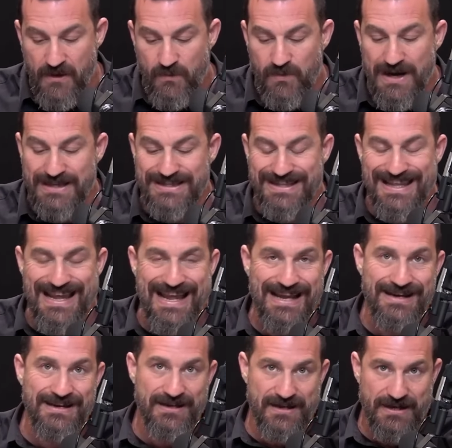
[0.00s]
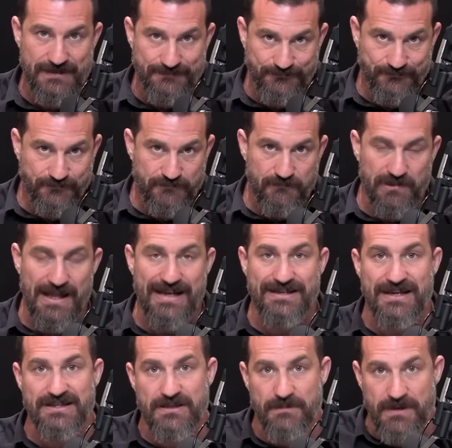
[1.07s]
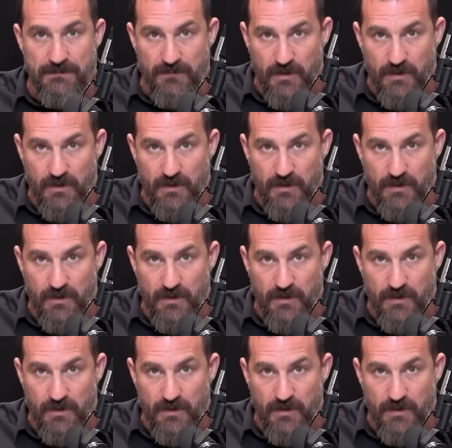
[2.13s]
Whereas the indica plant tends to be